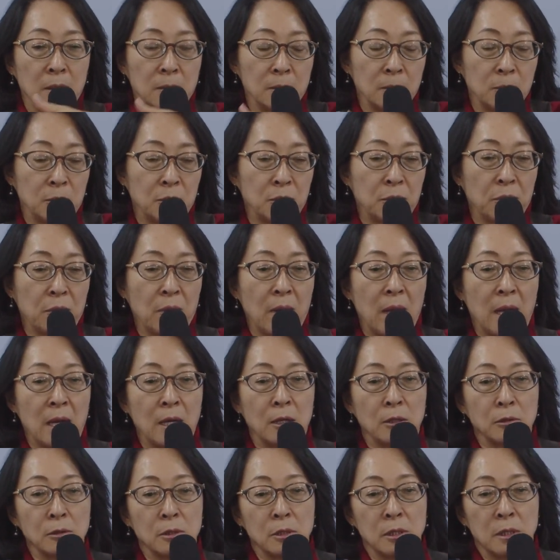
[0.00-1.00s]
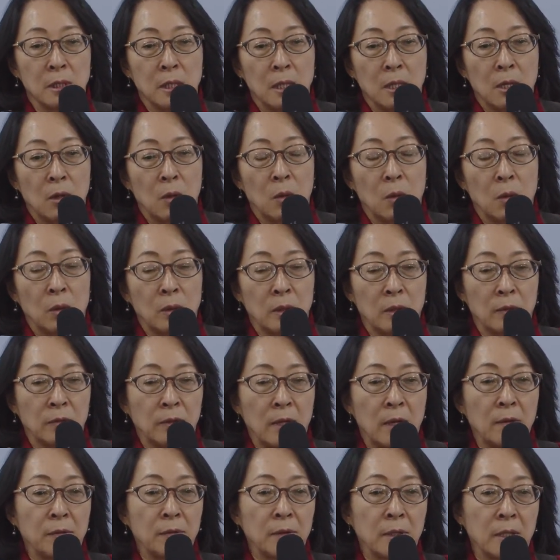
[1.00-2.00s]
drought, Horn of
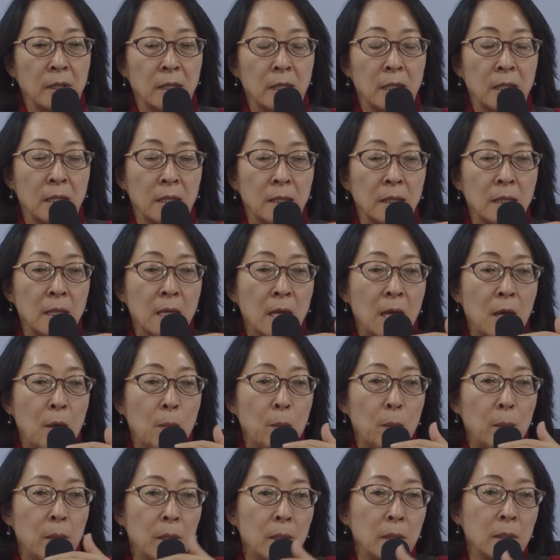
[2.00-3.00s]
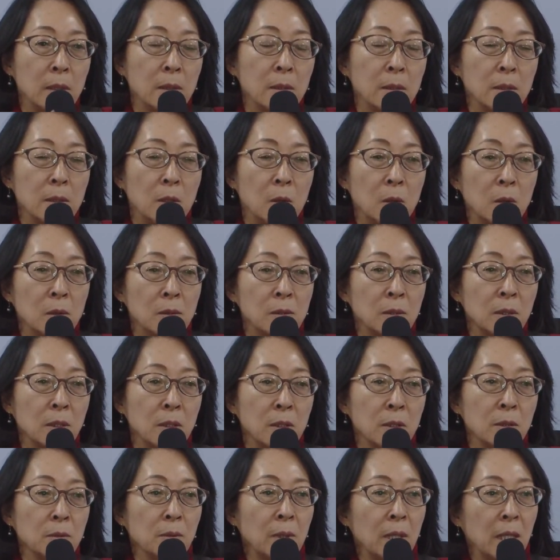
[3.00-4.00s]
Africa, but
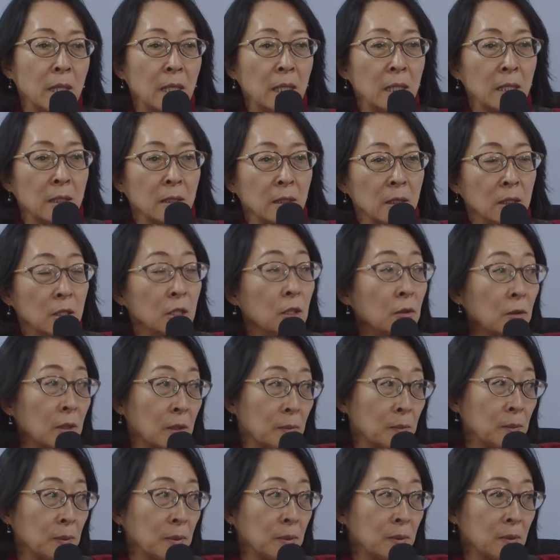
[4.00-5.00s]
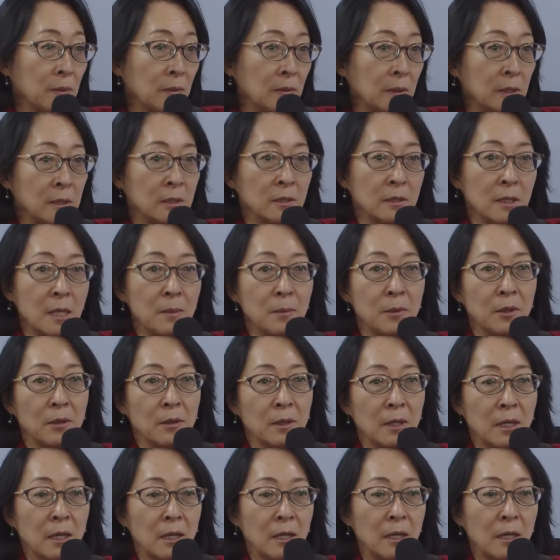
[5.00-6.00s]
also in Europe this
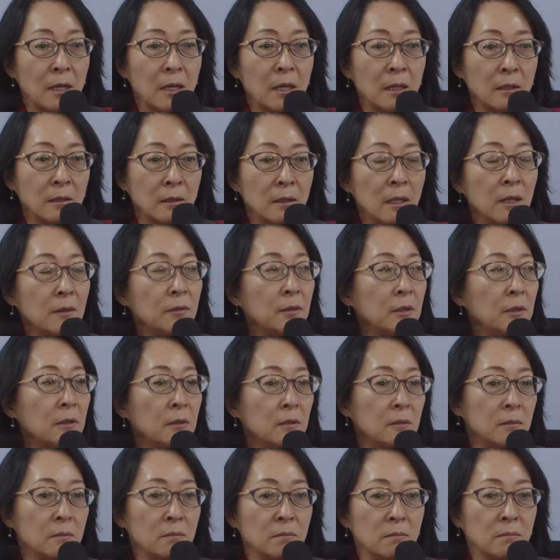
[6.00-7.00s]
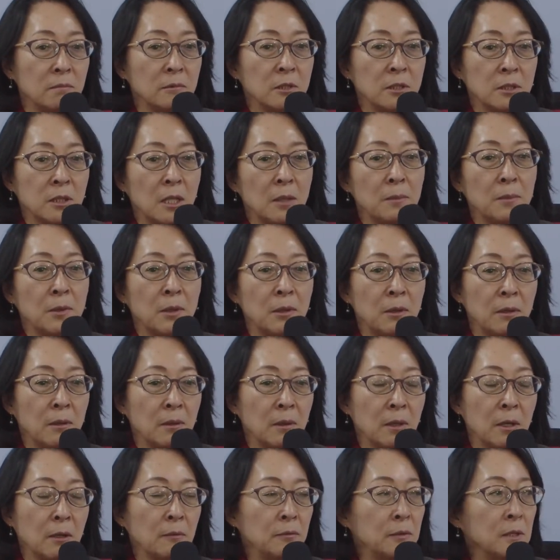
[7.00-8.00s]
summer, another summer
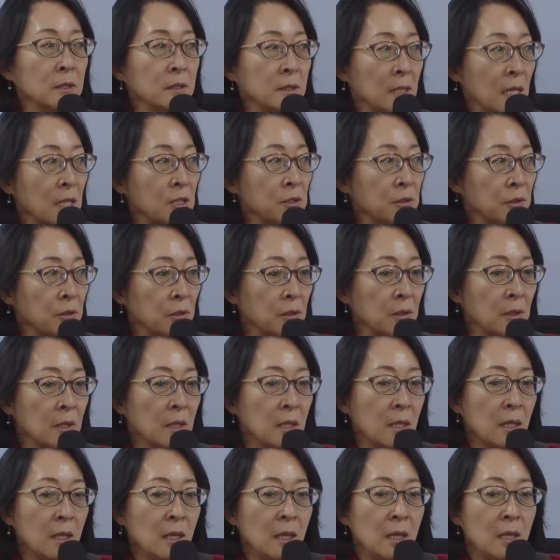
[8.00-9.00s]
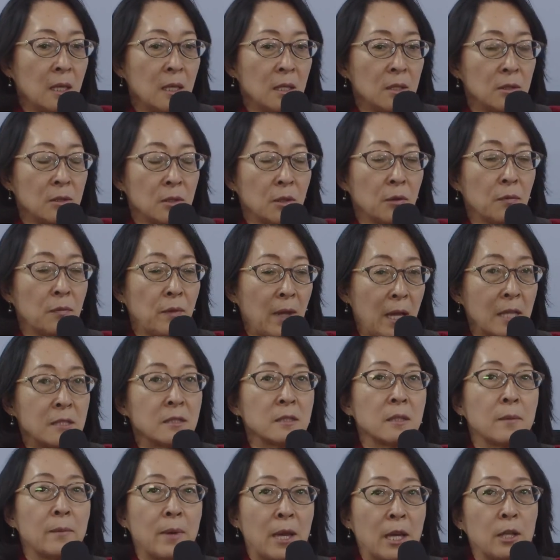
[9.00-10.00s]
of disaster. So that's
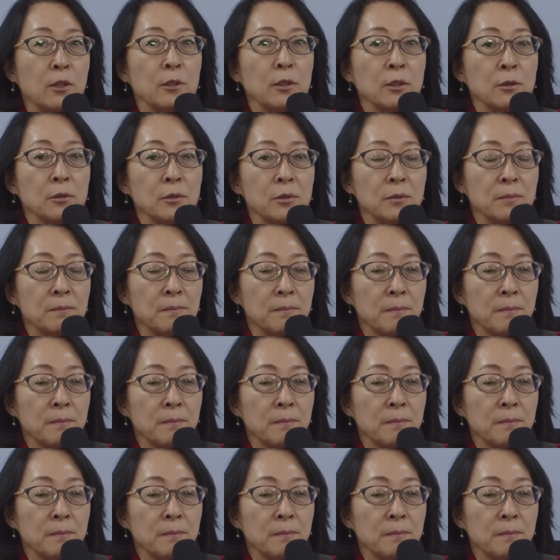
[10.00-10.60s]
the bad news.